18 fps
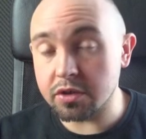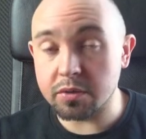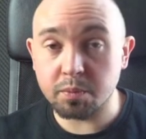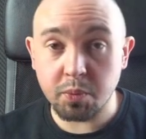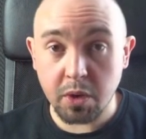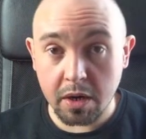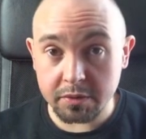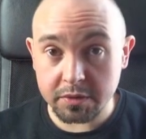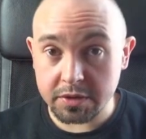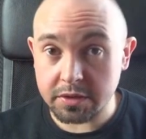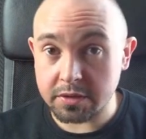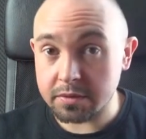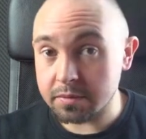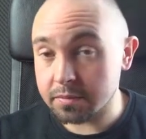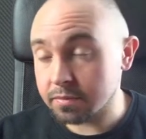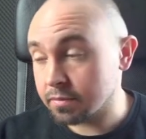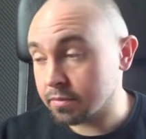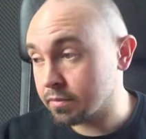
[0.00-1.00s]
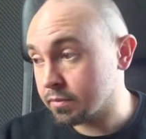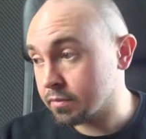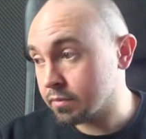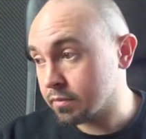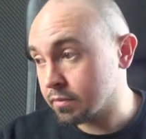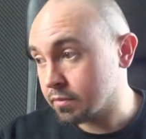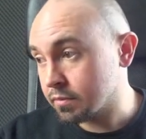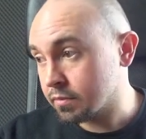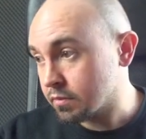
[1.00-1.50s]
browser.
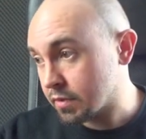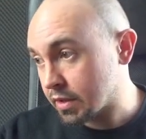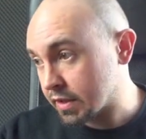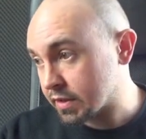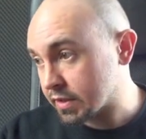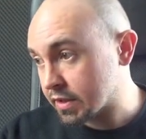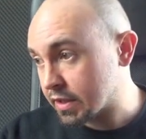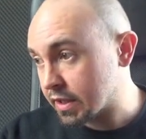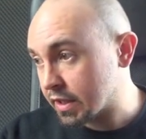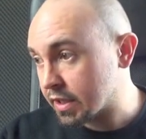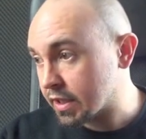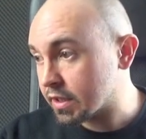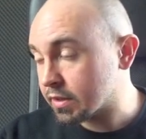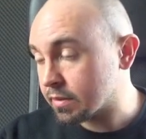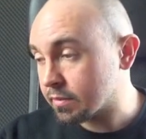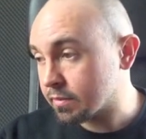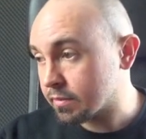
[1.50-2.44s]
Let's click it.